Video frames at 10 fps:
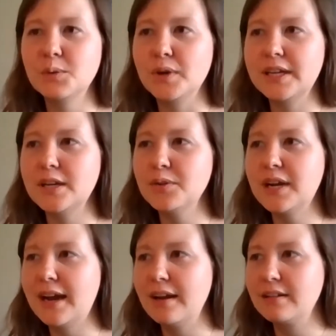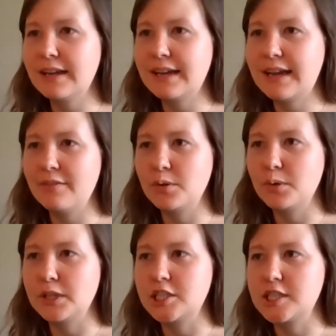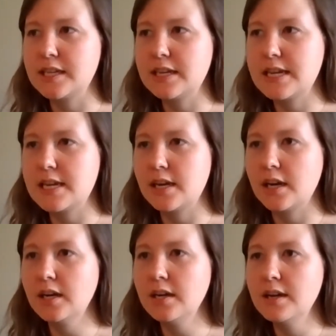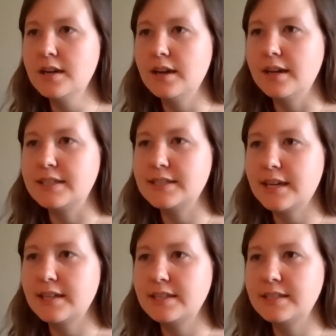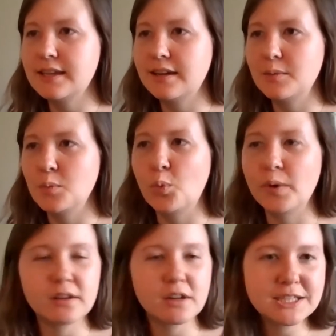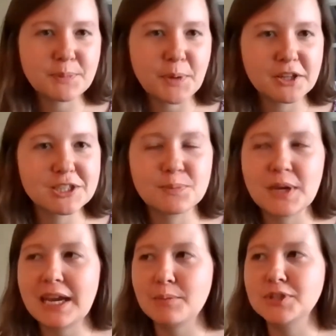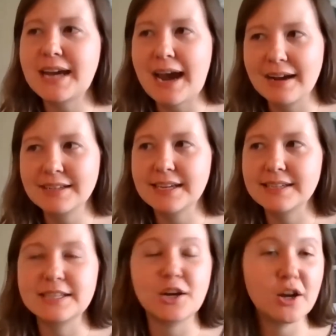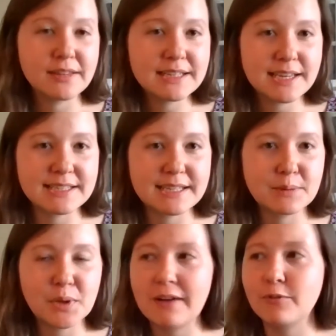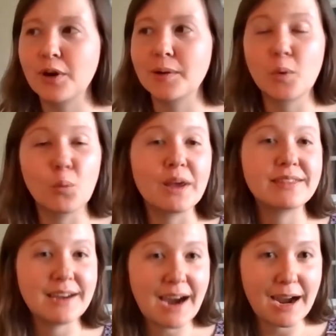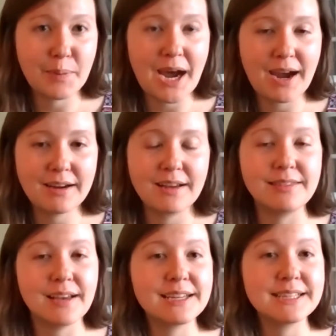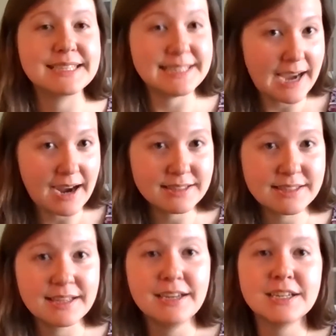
Well, I know that I already have a question in here. It says, will our spellers be able to access the online testing platform with an iPad? And that is yes.